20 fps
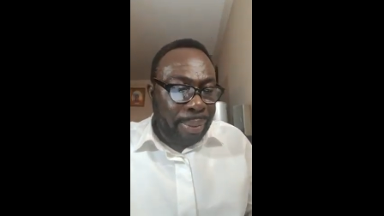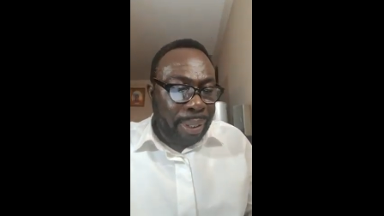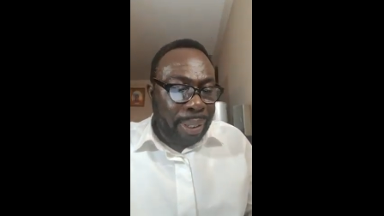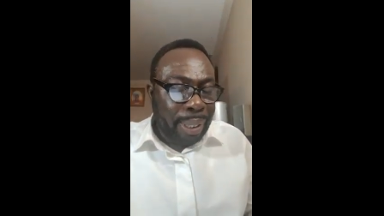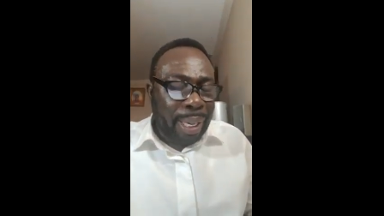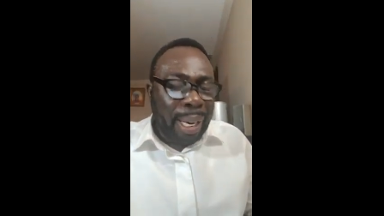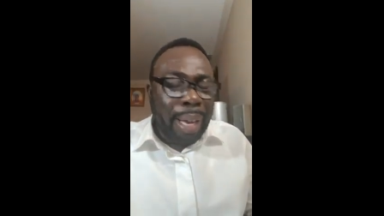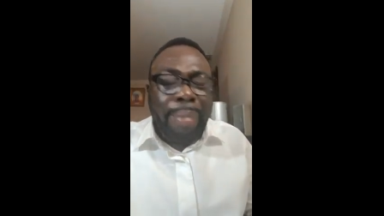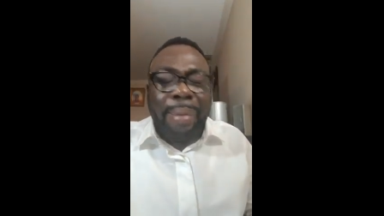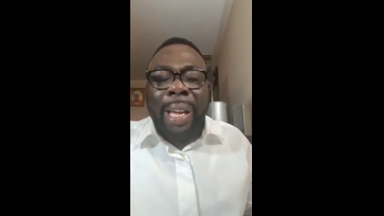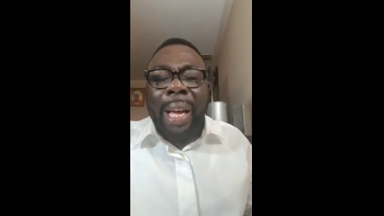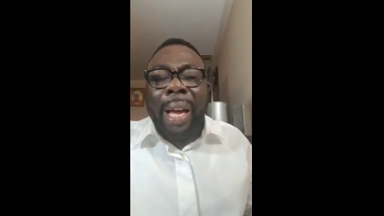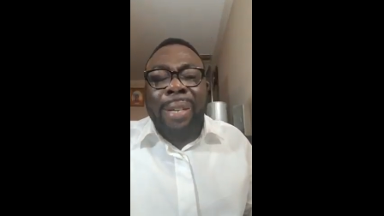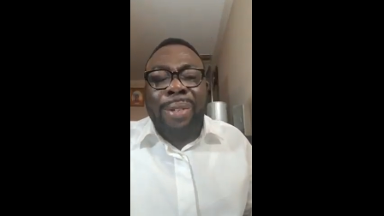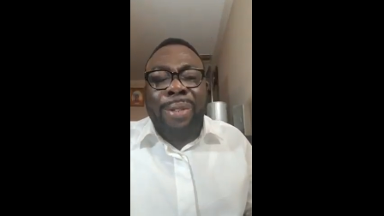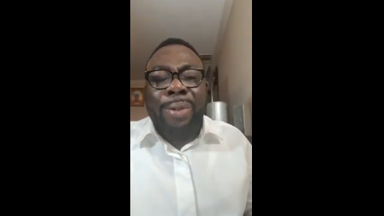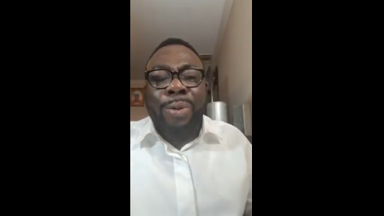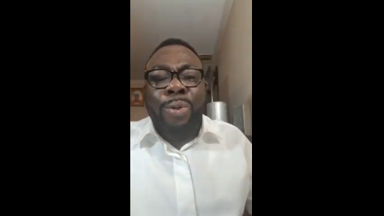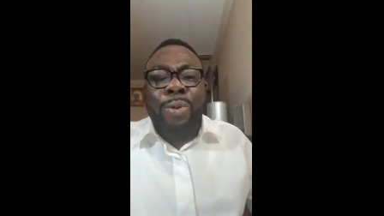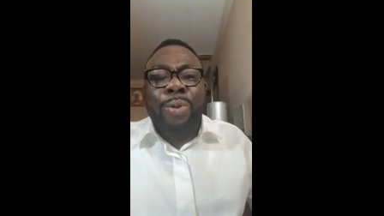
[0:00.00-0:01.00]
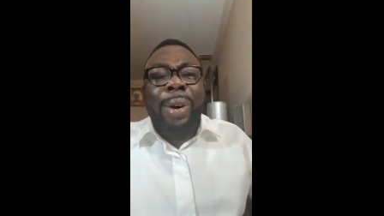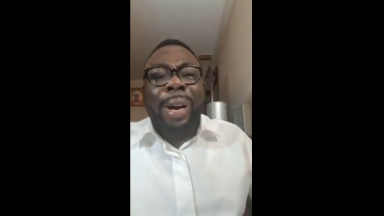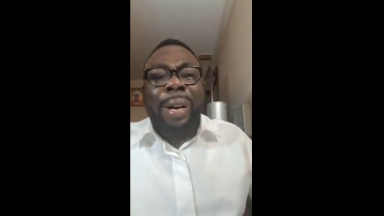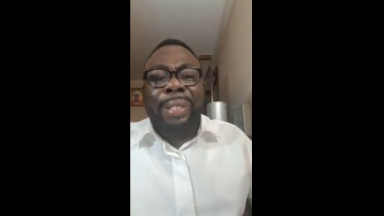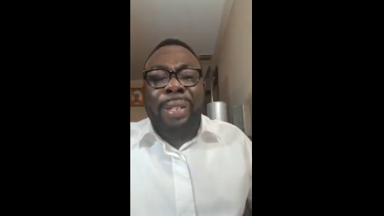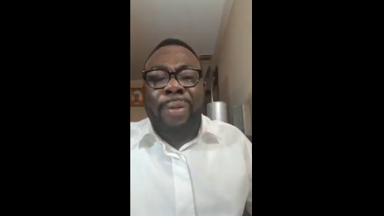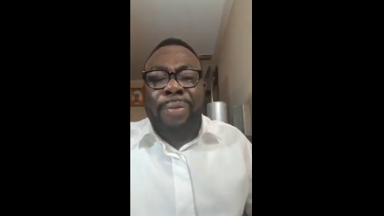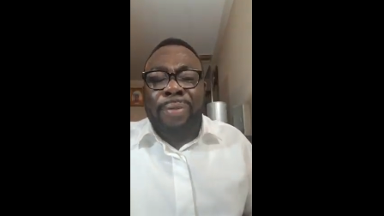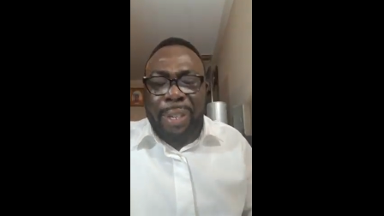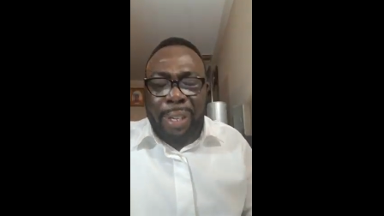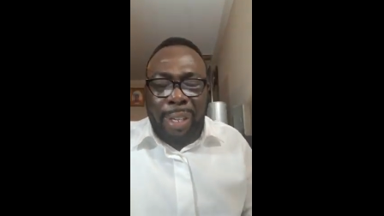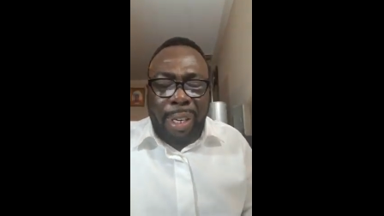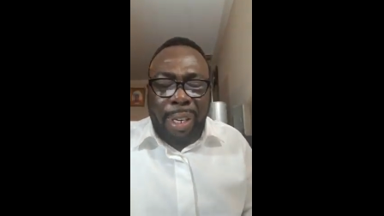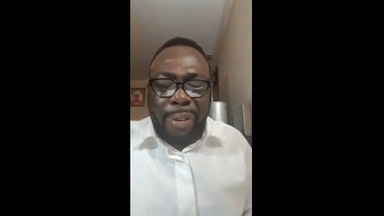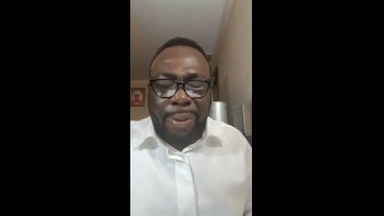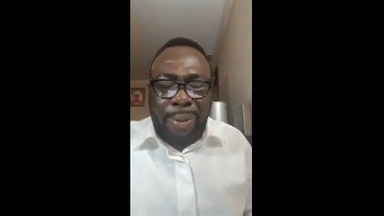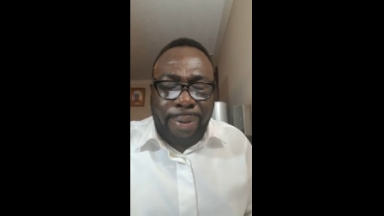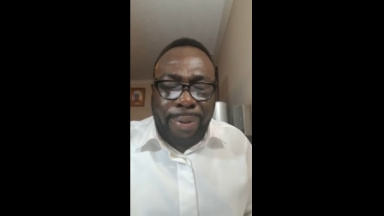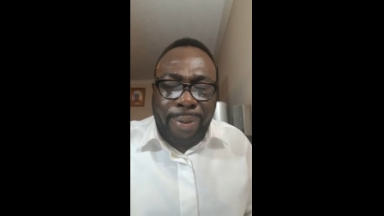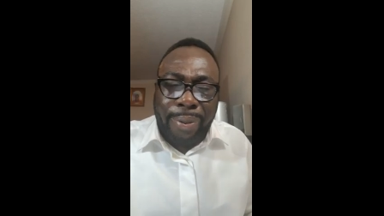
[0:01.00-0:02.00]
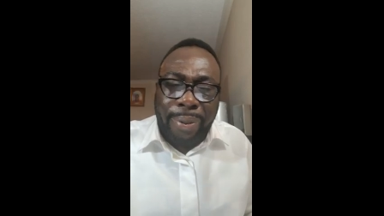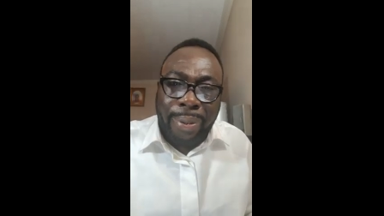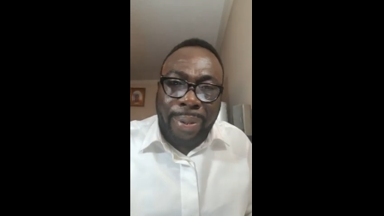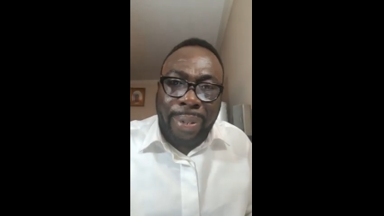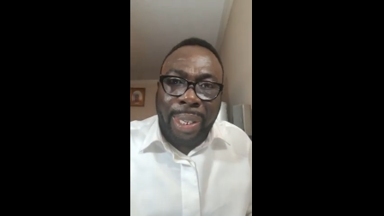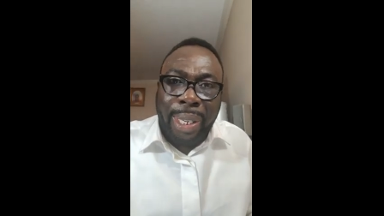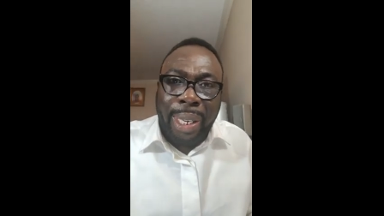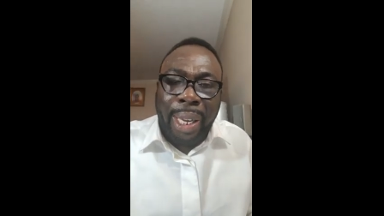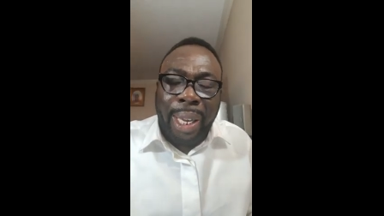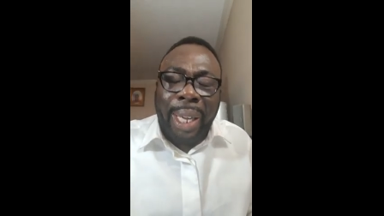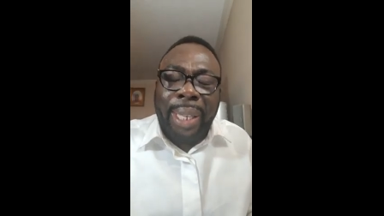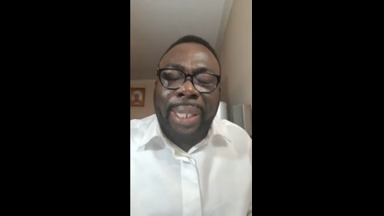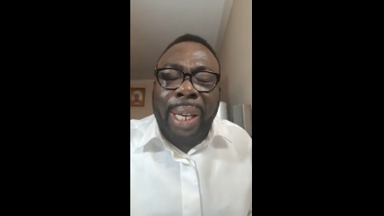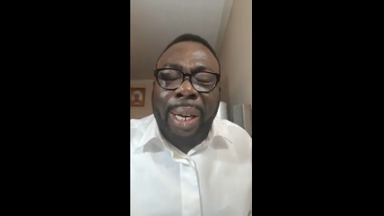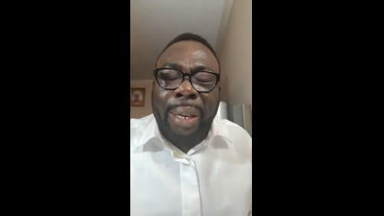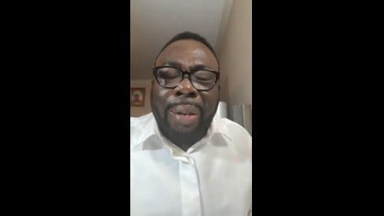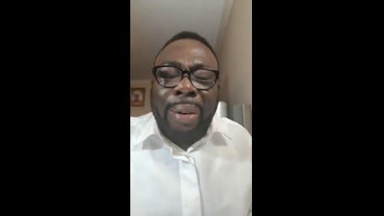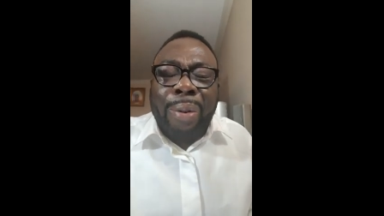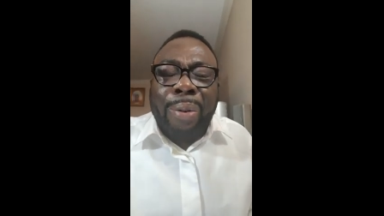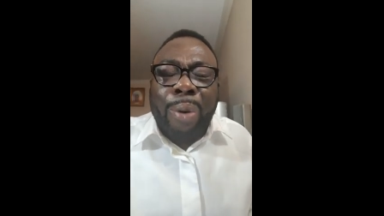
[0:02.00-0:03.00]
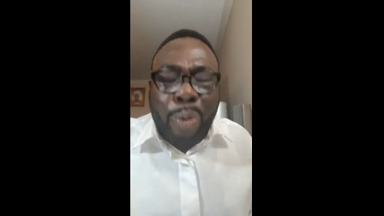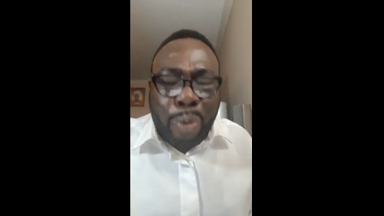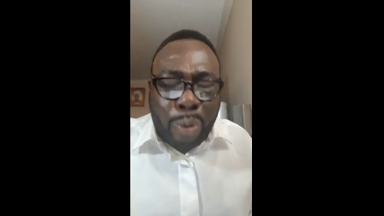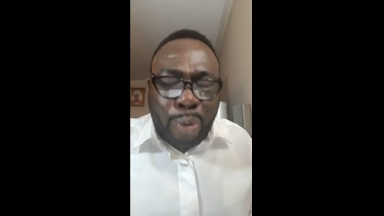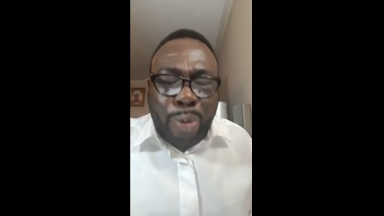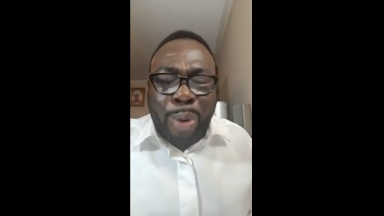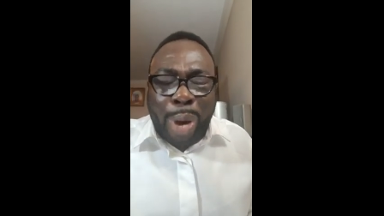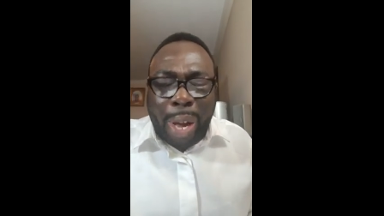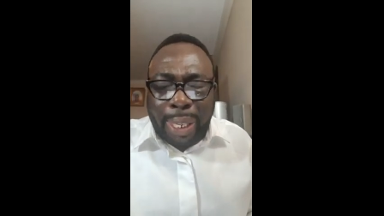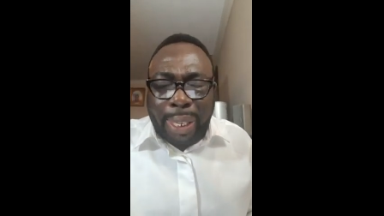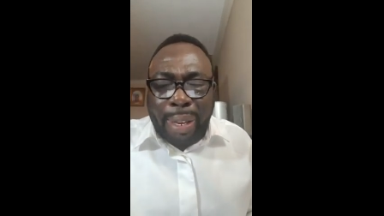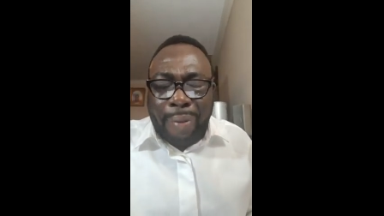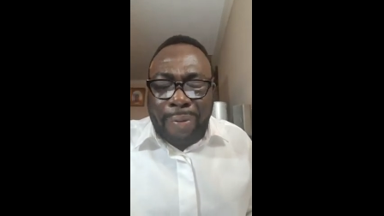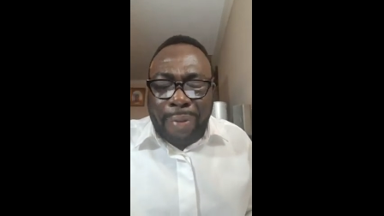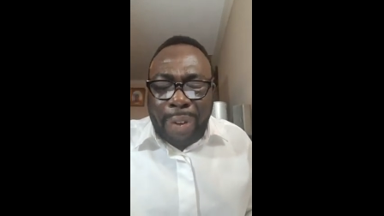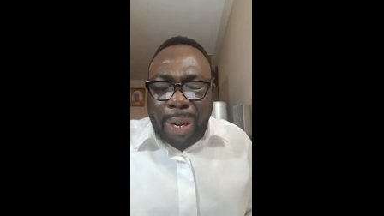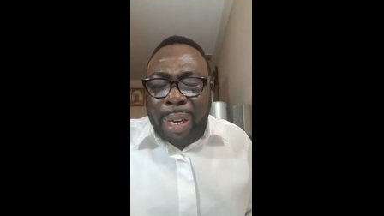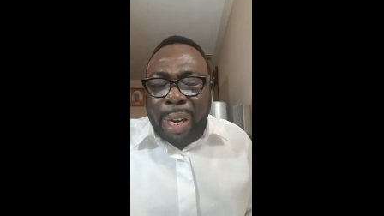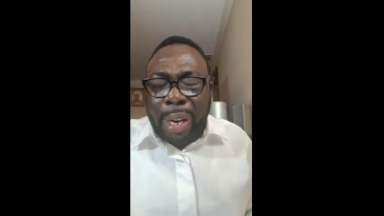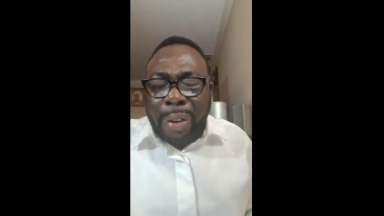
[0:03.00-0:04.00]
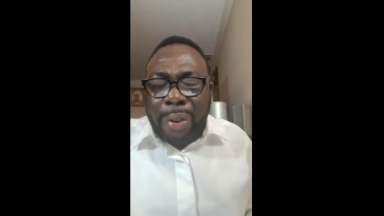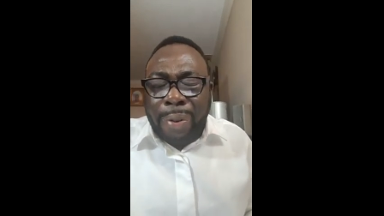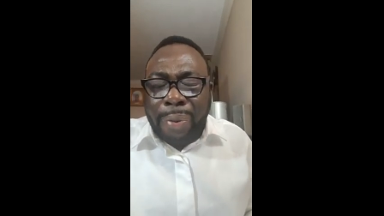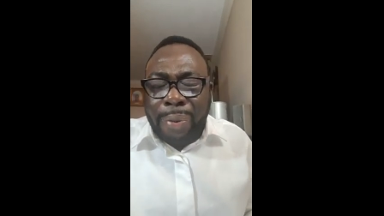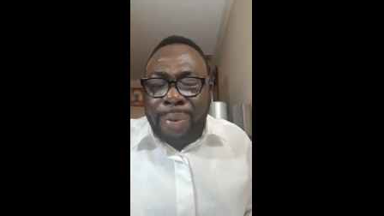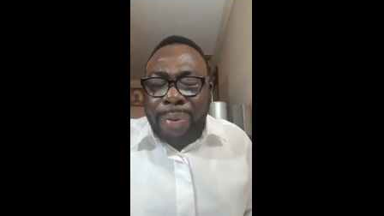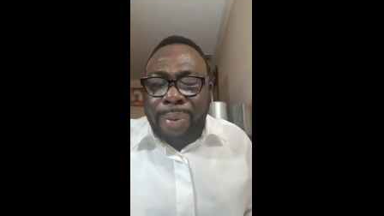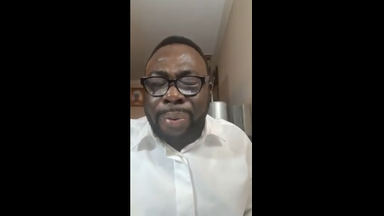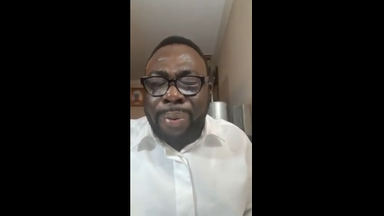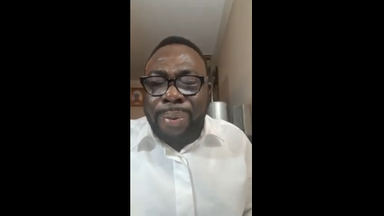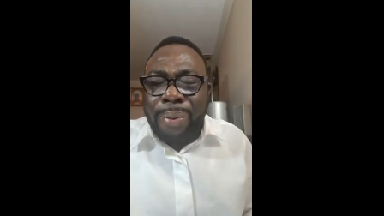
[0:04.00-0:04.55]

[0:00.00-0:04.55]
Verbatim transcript: Let me ask you, who has offended you? A child of God, who has offended you?